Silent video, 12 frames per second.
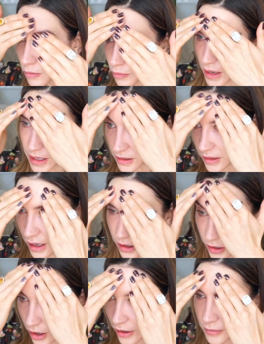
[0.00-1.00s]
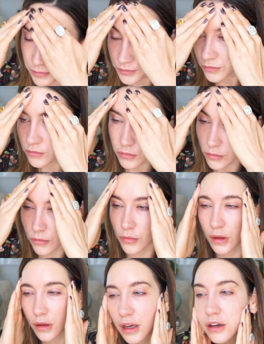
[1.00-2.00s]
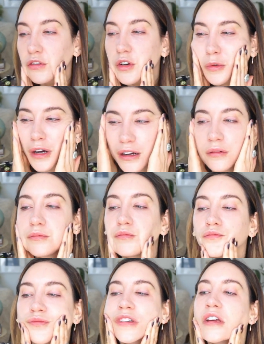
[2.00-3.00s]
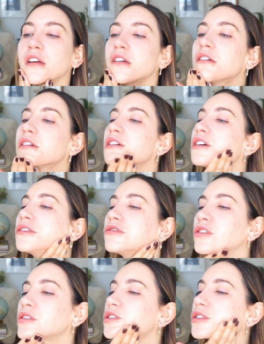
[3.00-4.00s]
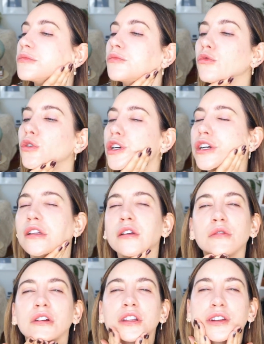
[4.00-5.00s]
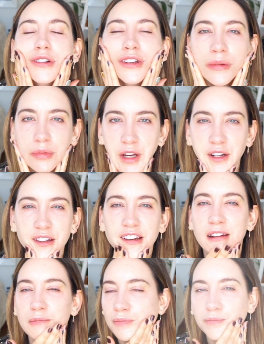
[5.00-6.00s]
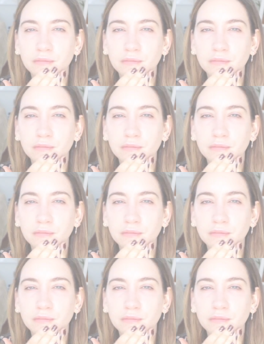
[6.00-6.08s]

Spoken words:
base layer on everywhere and just really, really, really blend it in.